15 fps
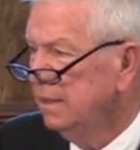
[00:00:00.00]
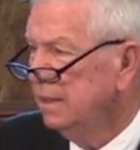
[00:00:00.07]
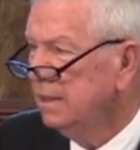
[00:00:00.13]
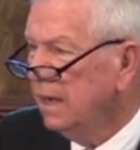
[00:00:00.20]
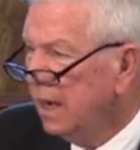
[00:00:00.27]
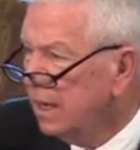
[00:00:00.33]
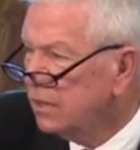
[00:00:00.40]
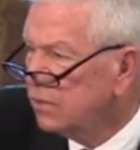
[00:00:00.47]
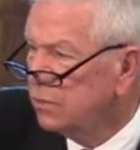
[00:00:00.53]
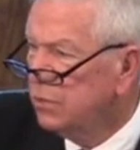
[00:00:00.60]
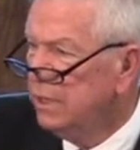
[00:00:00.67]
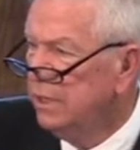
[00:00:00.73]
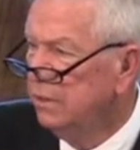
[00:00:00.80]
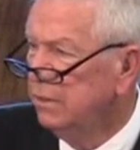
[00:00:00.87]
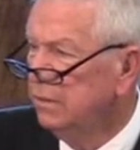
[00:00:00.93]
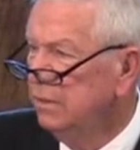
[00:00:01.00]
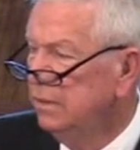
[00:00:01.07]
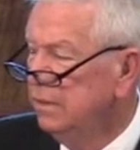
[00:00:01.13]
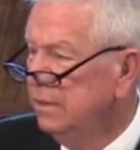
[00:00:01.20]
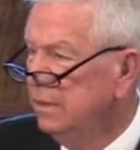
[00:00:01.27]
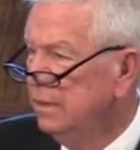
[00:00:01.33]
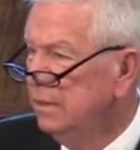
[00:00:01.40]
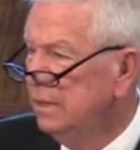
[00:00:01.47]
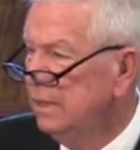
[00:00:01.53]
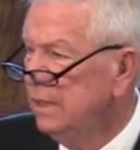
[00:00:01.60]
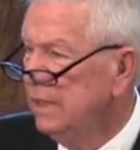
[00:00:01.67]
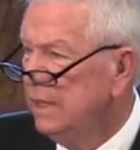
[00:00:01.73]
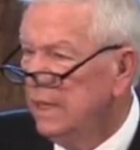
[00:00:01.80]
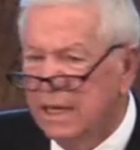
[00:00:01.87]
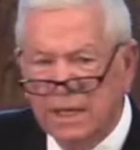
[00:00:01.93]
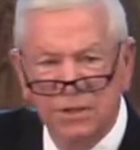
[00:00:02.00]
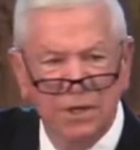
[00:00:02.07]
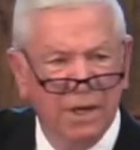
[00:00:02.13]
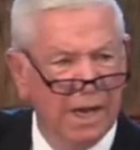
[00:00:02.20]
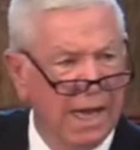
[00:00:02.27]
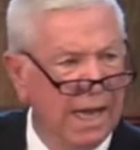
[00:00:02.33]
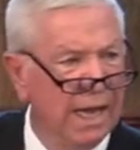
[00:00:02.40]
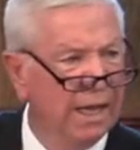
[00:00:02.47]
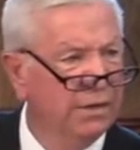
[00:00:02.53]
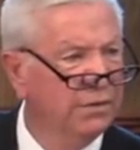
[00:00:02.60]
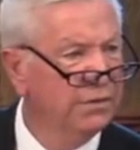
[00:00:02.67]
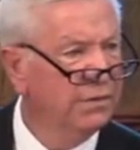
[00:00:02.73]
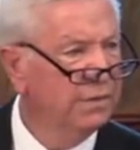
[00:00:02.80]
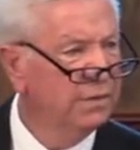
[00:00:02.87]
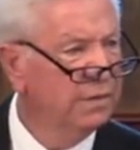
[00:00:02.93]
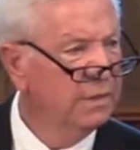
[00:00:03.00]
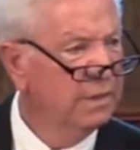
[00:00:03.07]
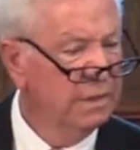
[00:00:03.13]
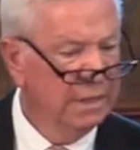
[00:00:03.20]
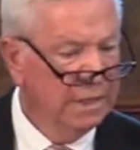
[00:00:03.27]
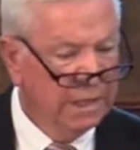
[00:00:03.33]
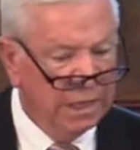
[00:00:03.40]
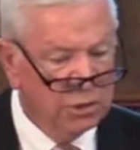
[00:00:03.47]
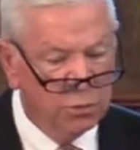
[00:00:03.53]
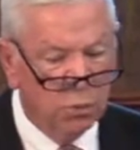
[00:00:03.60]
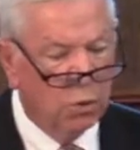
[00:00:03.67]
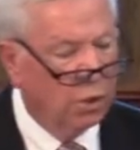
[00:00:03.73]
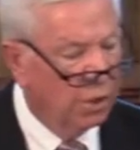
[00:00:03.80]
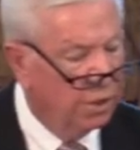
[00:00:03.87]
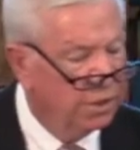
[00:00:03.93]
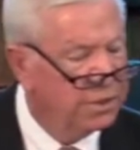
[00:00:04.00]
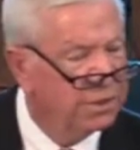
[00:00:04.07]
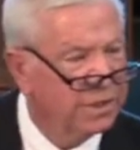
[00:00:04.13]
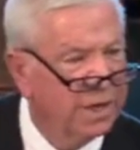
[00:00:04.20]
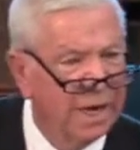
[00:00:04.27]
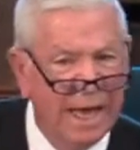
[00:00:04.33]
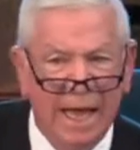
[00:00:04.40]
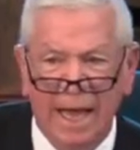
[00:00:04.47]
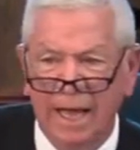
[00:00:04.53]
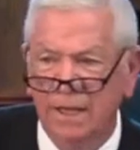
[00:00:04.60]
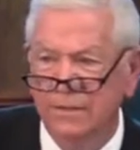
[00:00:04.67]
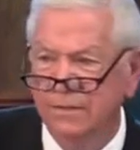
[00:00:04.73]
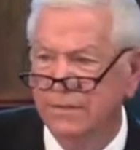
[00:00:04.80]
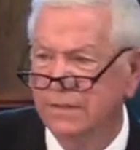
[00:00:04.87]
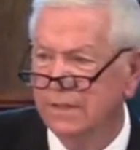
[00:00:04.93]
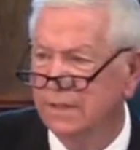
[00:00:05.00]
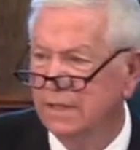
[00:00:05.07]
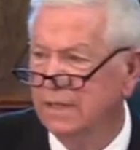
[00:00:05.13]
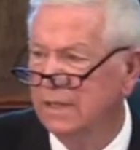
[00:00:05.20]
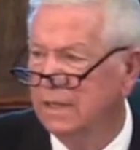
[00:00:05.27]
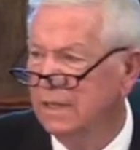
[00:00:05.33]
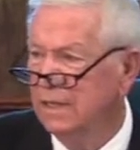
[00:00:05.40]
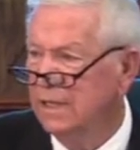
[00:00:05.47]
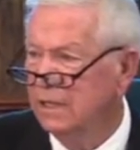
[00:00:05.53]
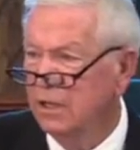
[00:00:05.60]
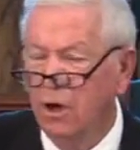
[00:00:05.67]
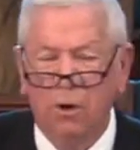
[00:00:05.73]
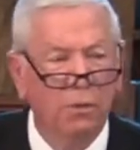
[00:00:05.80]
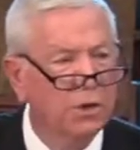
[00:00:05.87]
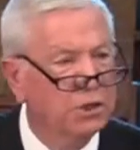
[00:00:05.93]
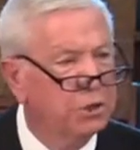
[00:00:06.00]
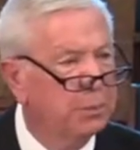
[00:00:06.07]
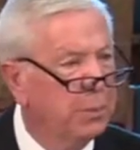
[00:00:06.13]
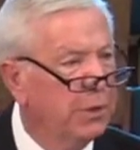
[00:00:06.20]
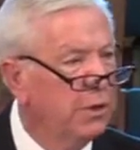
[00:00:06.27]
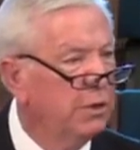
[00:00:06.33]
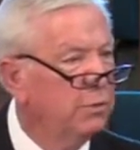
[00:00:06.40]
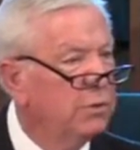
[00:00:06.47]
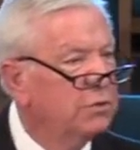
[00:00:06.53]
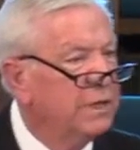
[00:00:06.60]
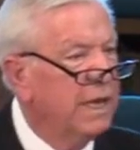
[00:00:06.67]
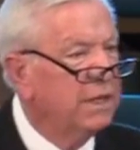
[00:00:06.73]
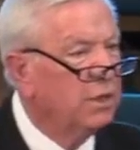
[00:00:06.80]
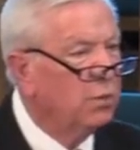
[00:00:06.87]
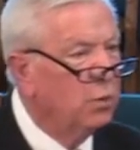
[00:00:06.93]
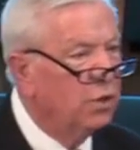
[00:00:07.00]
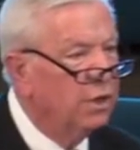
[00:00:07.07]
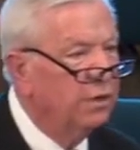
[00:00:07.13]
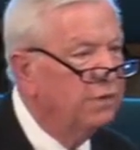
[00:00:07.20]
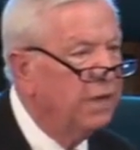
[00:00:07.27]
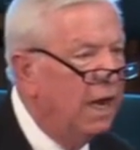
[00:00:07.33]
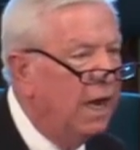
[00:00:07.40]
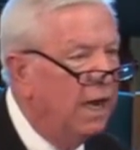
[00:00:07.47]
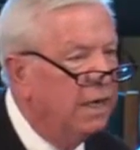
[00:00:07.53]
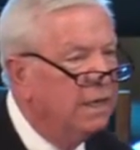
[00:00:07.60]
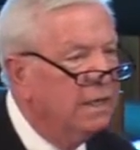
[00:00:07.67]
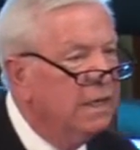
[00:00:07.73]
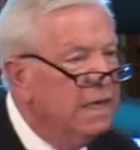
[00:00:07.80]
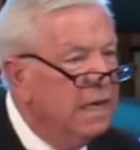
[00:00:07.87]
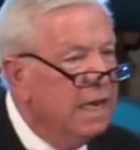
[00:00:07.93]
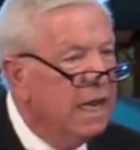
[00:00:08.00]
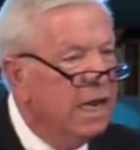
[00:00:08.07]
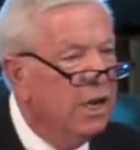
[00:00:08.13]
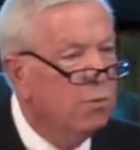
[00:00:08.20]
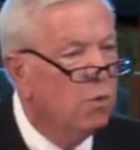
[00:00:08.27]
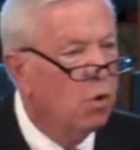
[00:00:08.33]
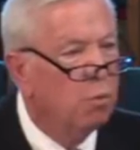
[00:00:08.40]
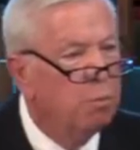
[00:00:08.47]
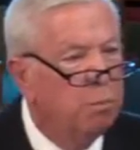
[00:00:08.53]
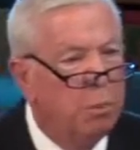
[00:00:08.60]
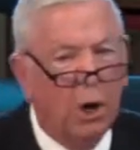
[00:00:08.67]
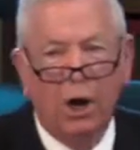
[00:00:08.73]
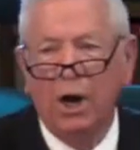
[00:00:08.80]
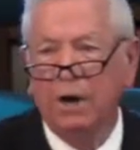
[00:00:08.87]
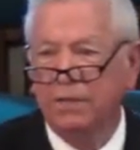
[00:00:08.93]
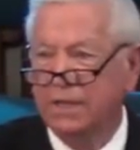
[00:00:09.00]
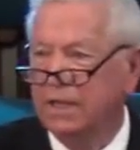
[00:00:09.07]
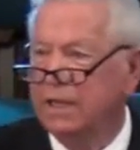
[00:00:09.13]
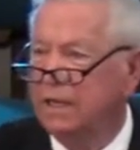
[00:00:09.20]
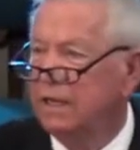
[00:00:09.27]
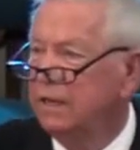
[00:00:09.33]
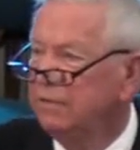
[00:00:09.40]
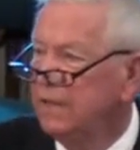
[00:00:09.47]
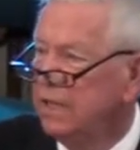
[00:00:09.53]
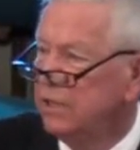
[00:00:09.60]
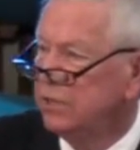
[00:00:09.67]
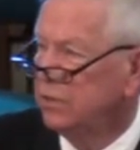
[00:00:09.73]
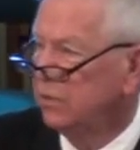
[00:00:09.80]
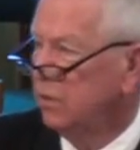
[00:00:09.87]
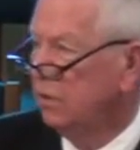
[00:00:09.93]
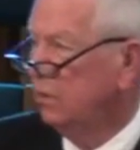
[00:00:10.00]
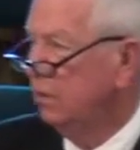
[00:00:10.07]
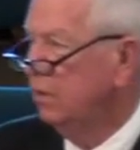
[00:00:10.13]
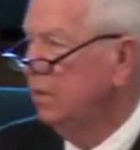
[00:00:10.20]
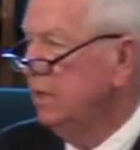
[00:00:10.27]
God is real. He's alive. His word is alive. The Holy Spirit will take the word of God and he will birth an individual.